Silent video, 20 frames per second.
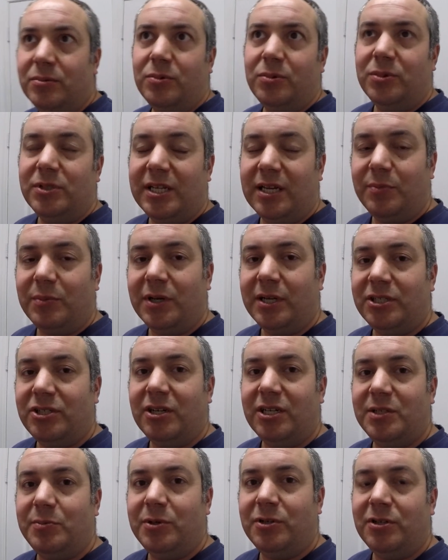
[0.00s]
set my
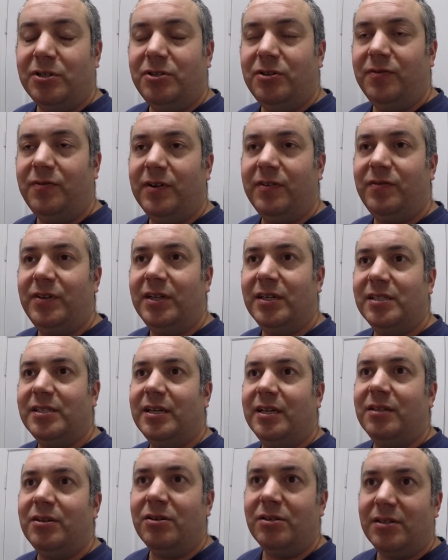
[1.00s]
transmitter on 250 and
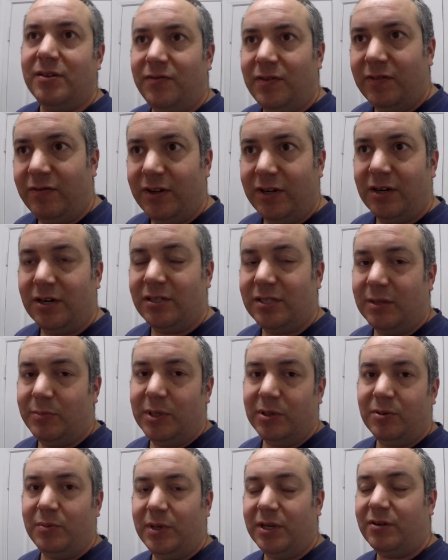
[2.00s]
setting those to 50 hertz, I'm
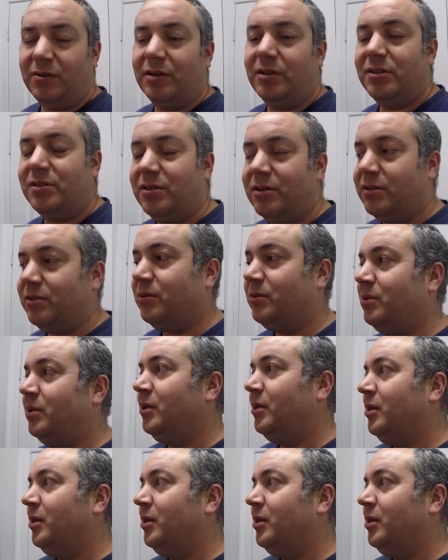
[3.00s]
able to make it around the circle.